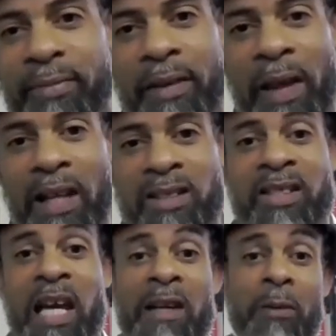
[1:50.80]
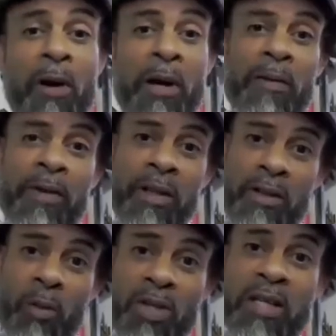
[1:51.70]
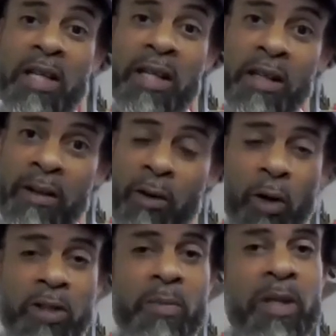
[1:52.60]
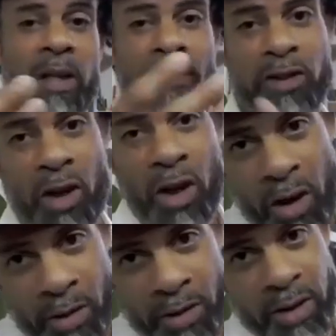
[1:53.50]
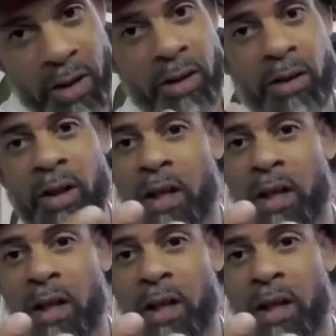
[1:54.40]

that's just kind of a part of it. We're singing, of course, being in the church and